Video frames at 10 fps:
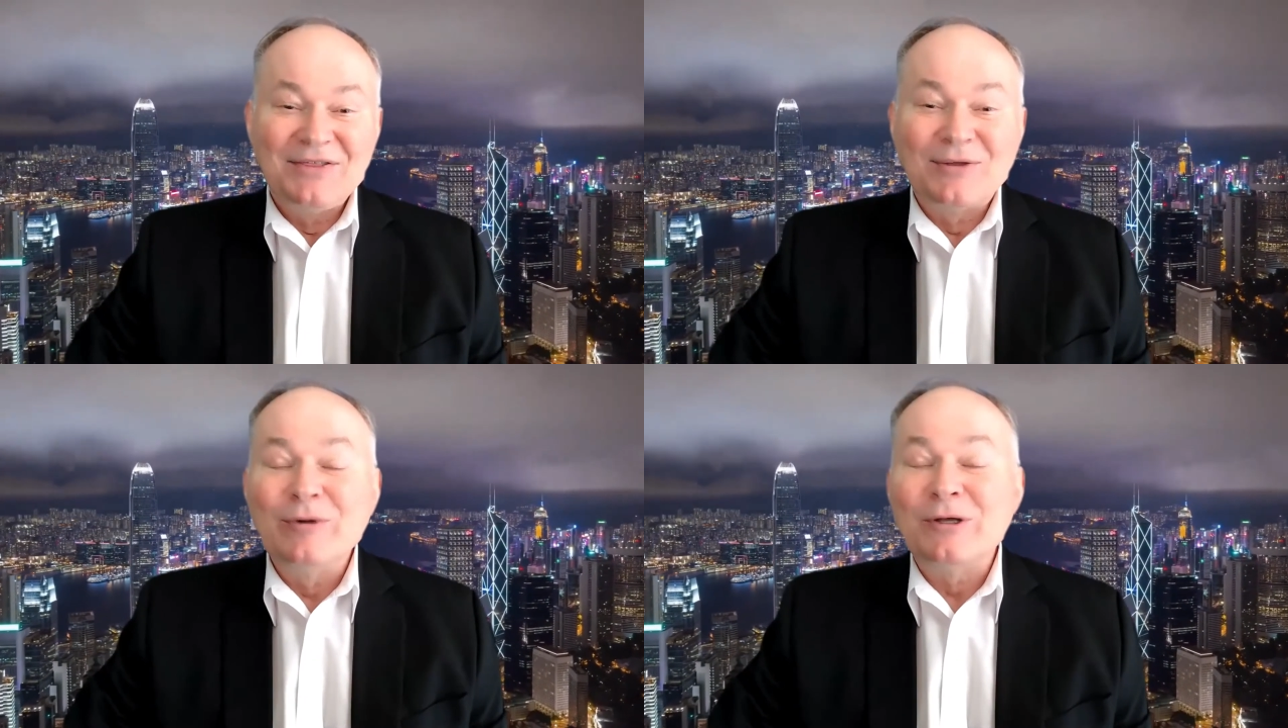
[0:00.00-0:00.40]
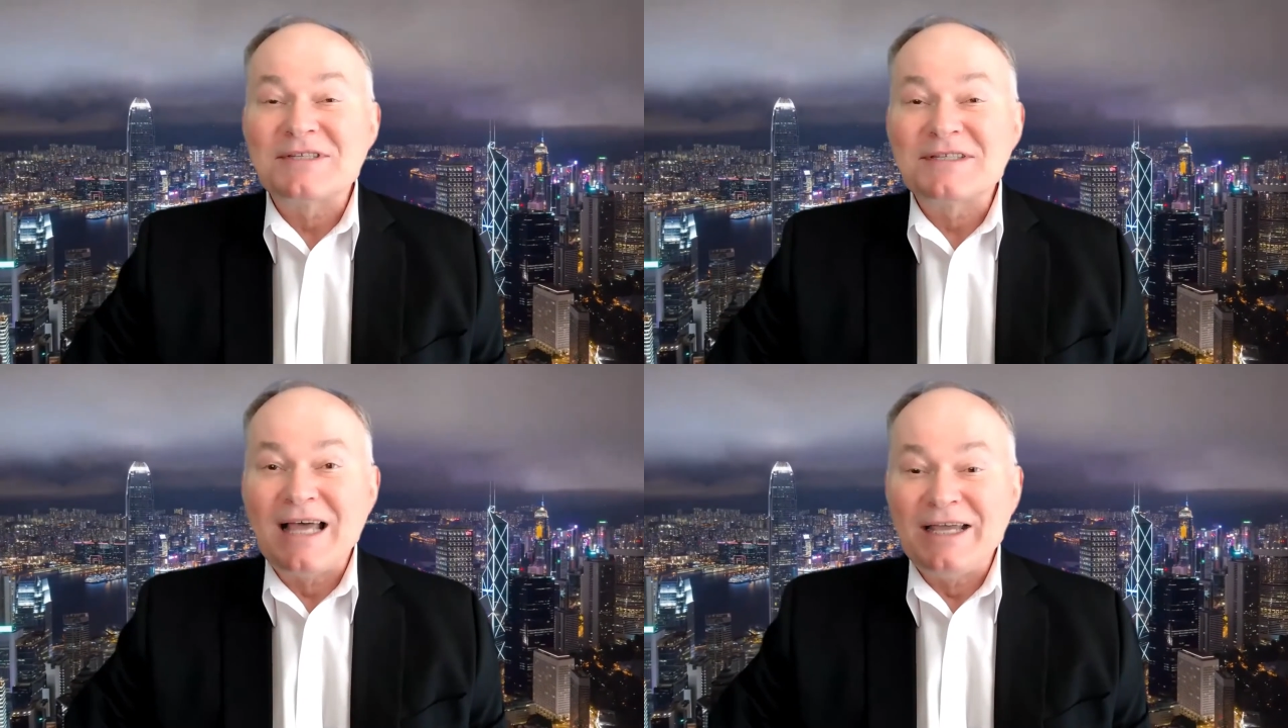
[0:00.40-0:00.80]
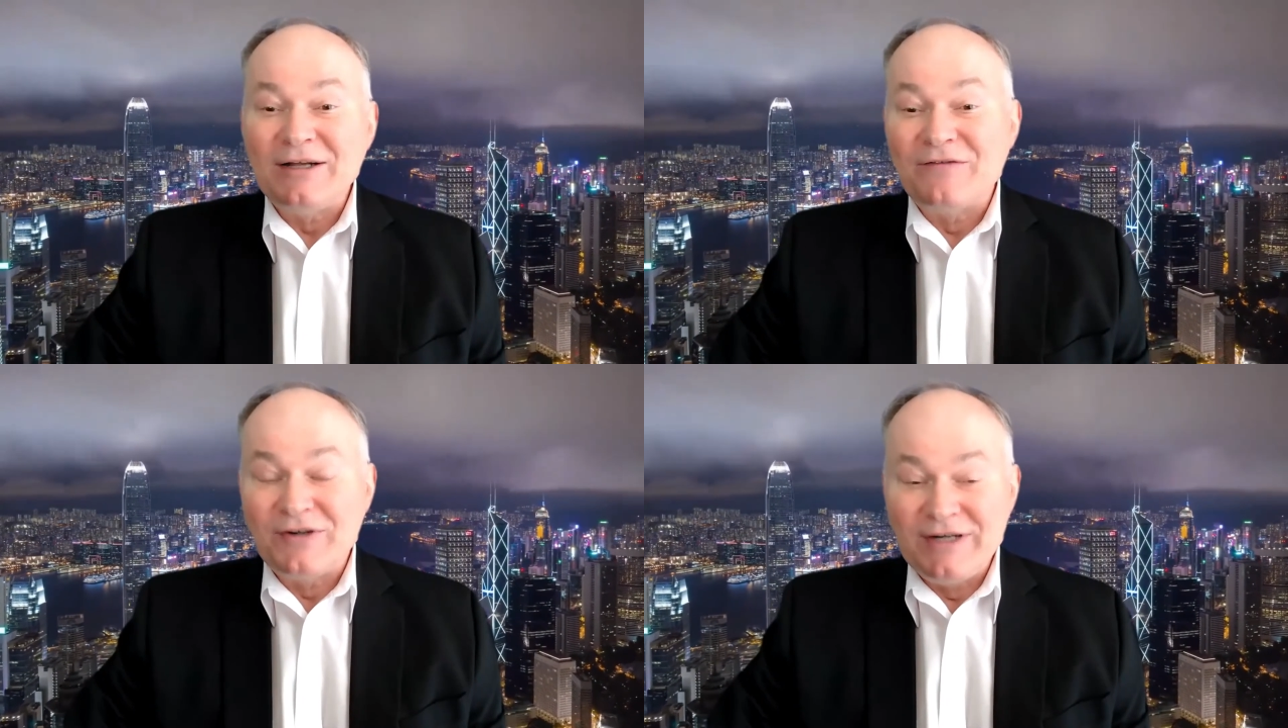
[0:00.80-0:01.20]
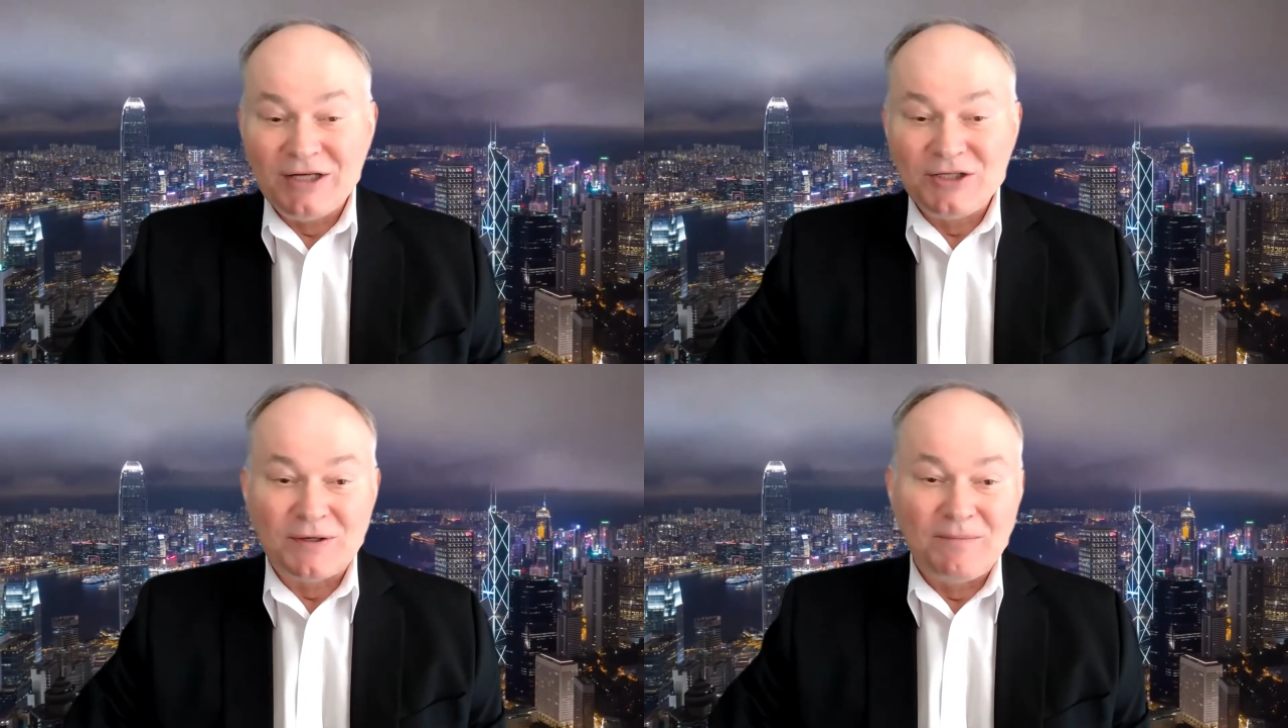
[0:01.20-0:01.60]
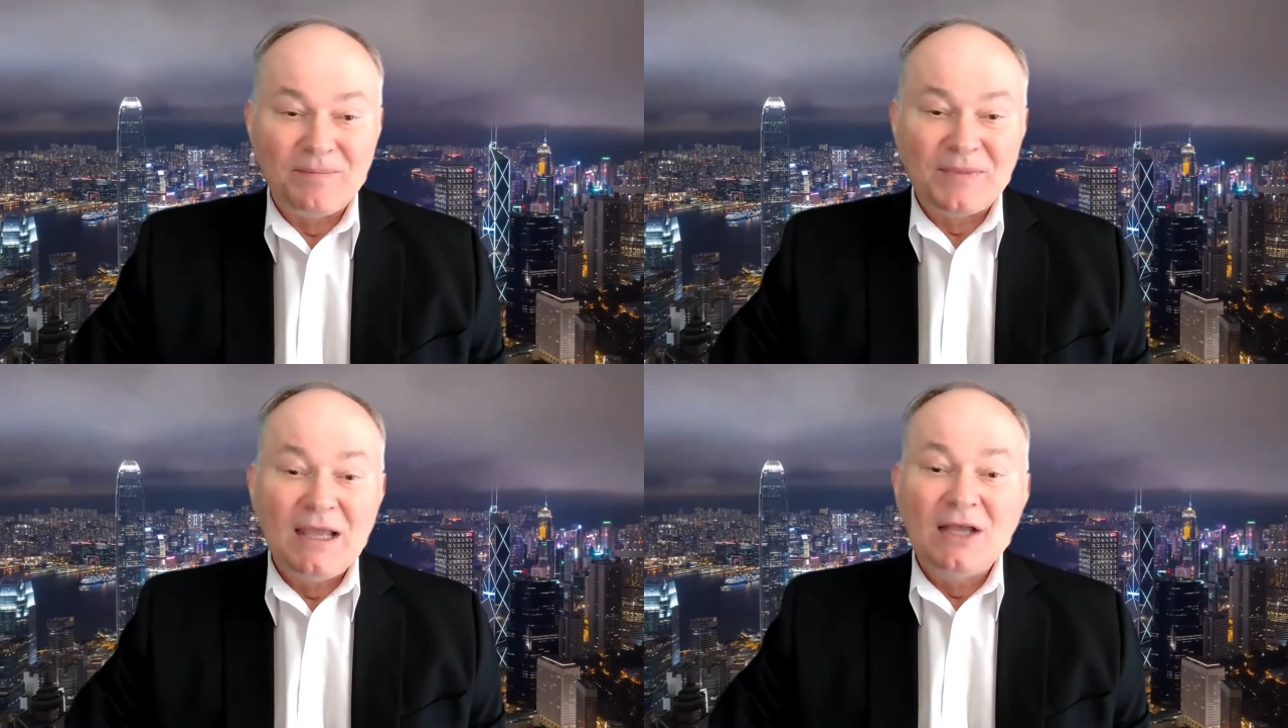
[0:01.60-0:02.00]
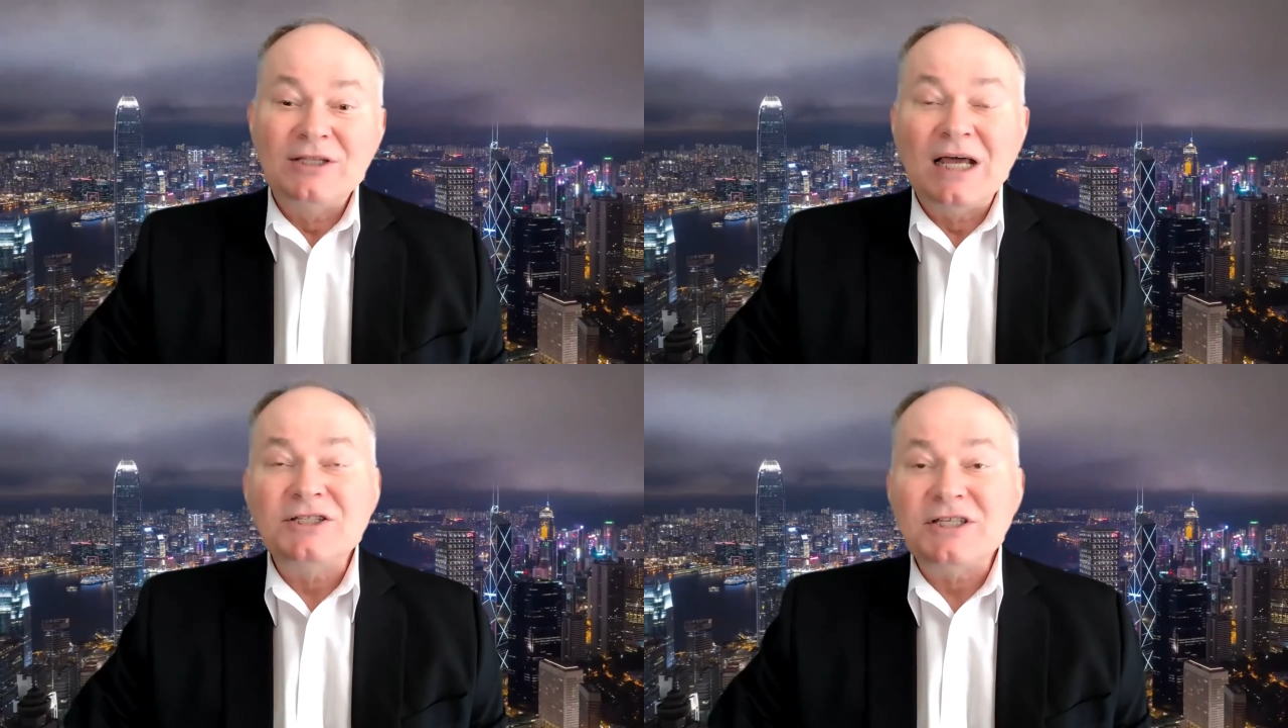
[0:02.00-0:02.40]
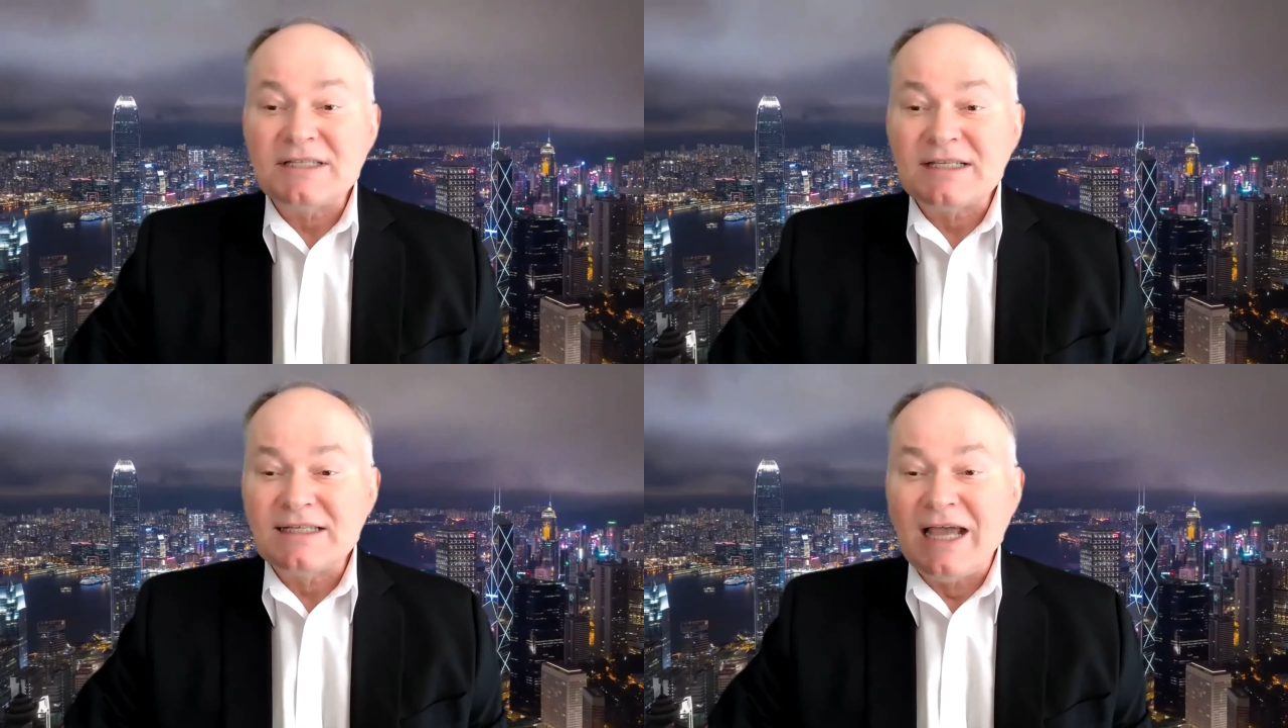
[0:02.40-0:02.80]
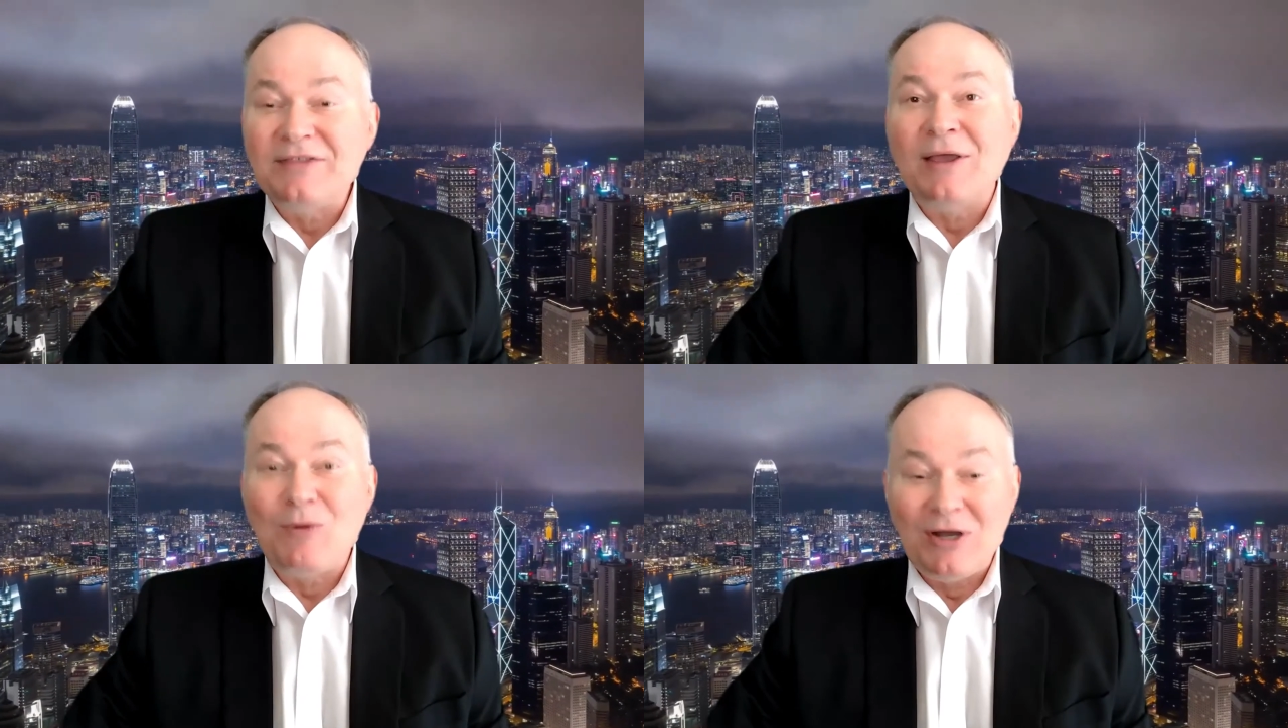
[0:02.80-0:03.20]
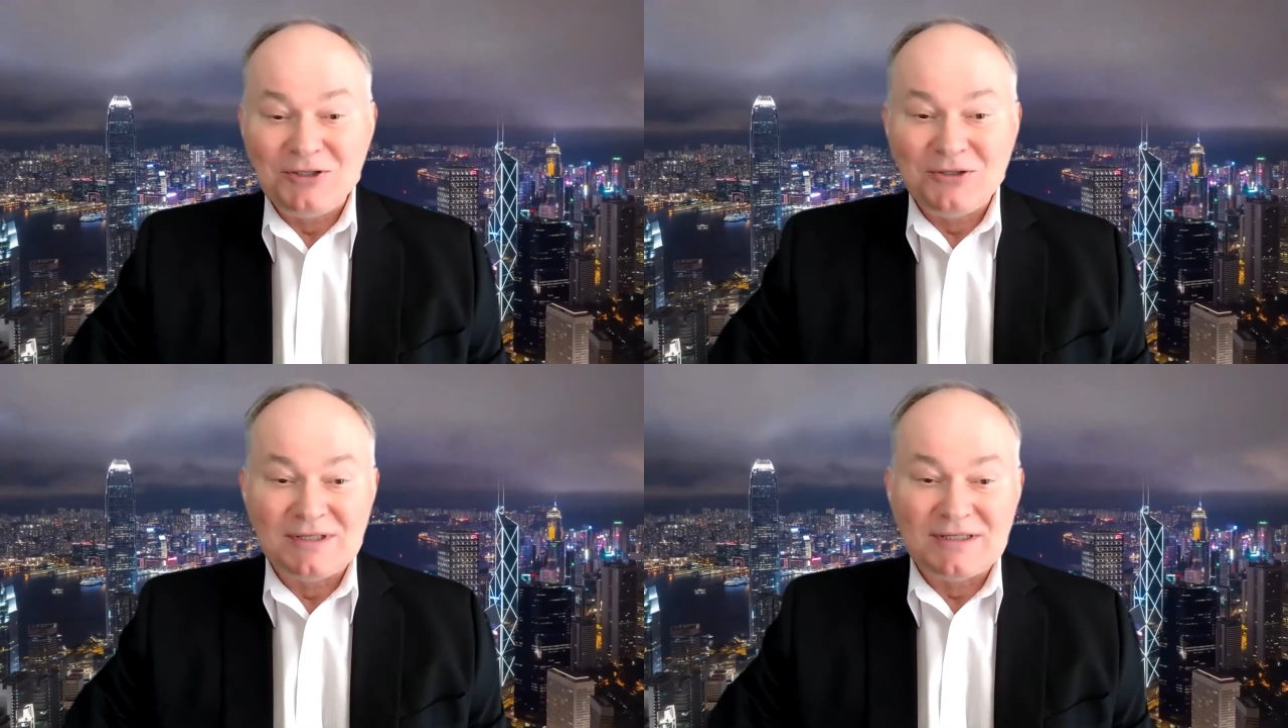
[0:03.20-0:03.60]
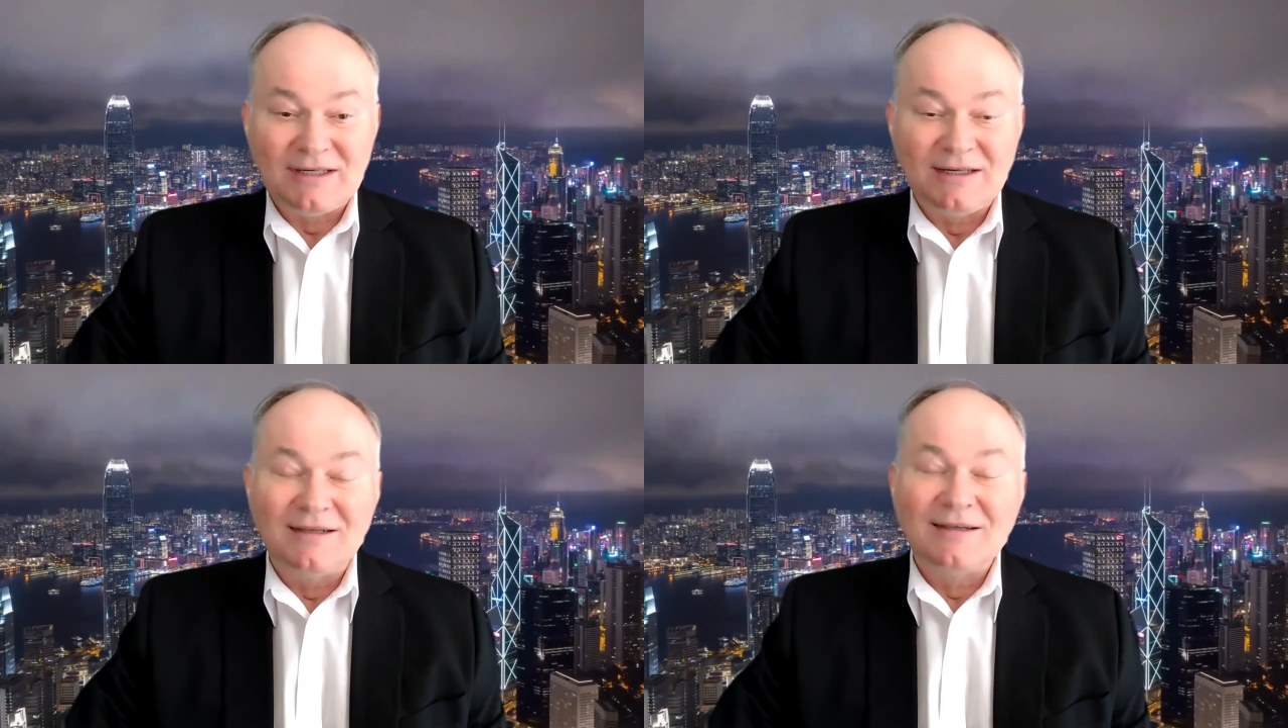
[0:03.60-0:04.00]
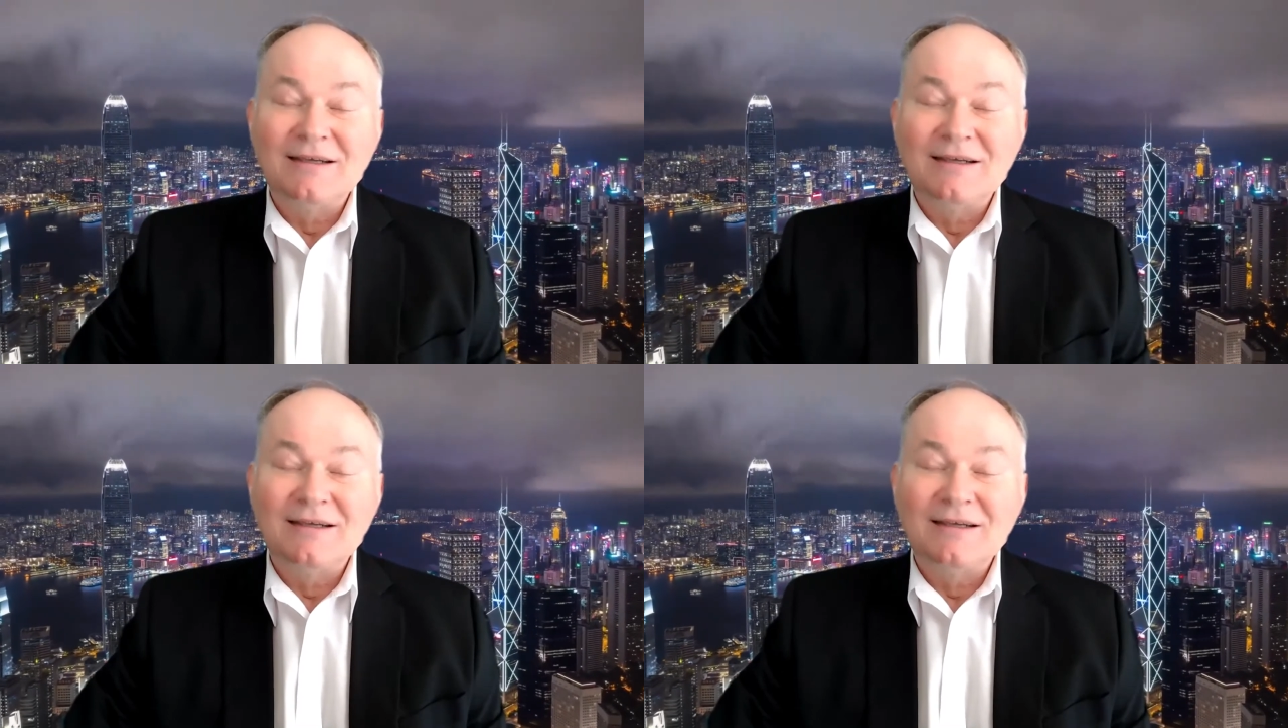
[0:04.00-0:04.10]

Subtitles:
the real side of their nature, not just the side they want you to see.